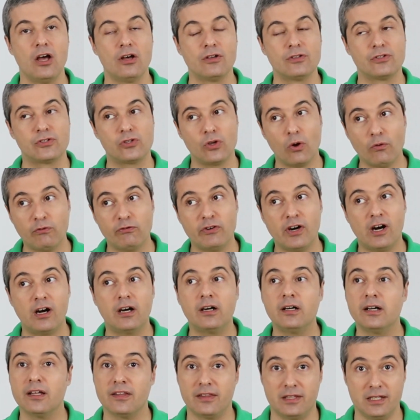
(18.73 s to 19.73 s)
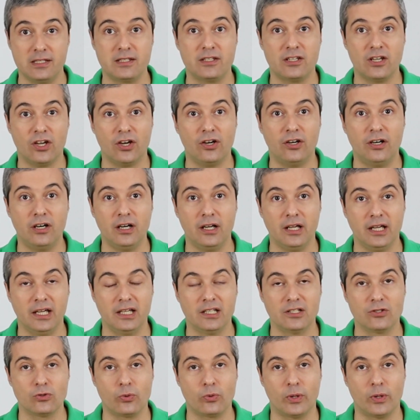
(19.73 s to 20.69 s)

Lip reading: so far this year in